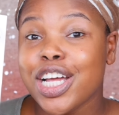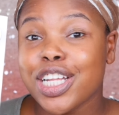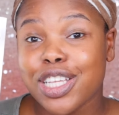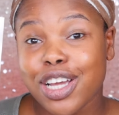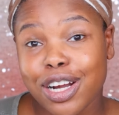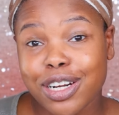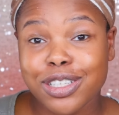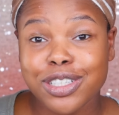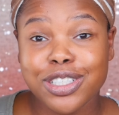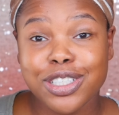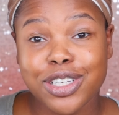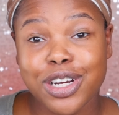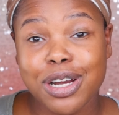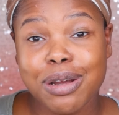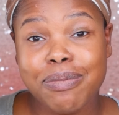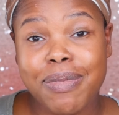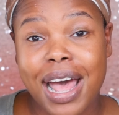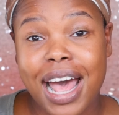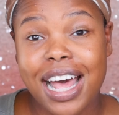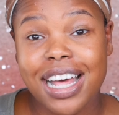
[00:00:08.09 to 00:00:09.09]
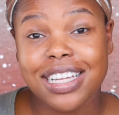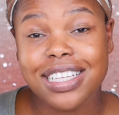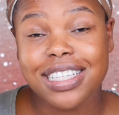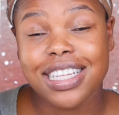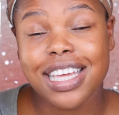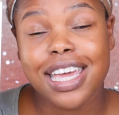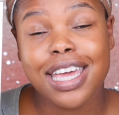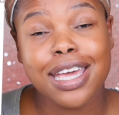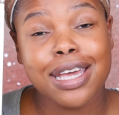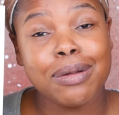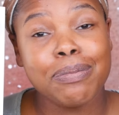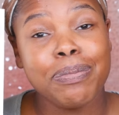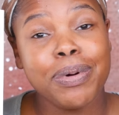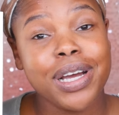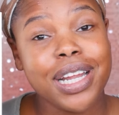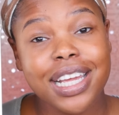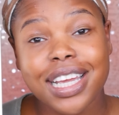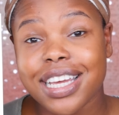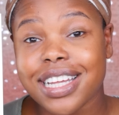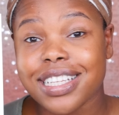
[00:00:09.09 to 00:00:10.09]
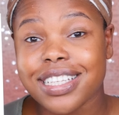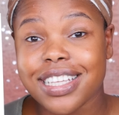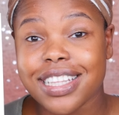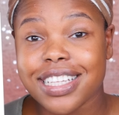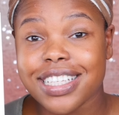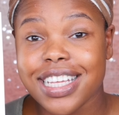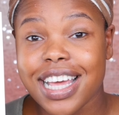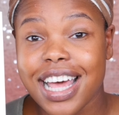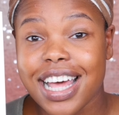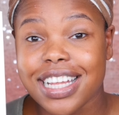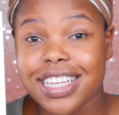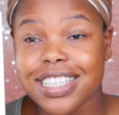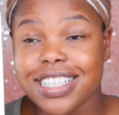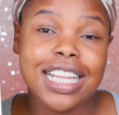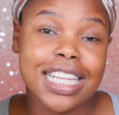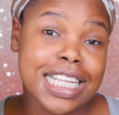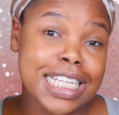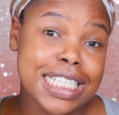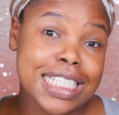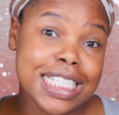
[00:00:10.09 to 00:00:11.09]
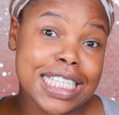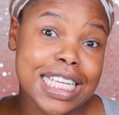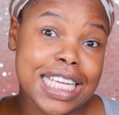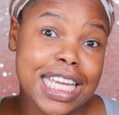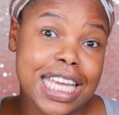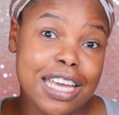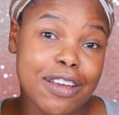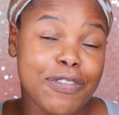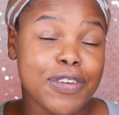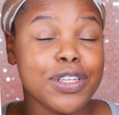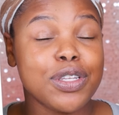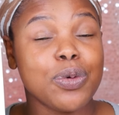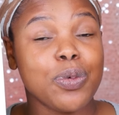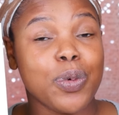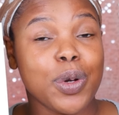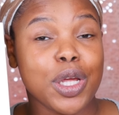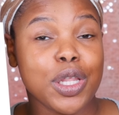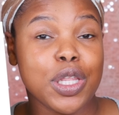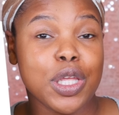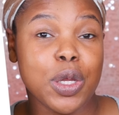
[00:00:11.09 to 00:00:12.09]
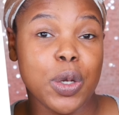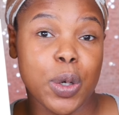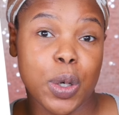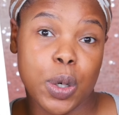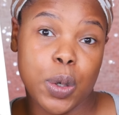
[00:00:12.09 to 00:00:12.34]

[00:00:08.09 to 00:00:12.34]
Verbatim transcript: Doctor Jart mask and putting it to the test. Let's see if it's worth your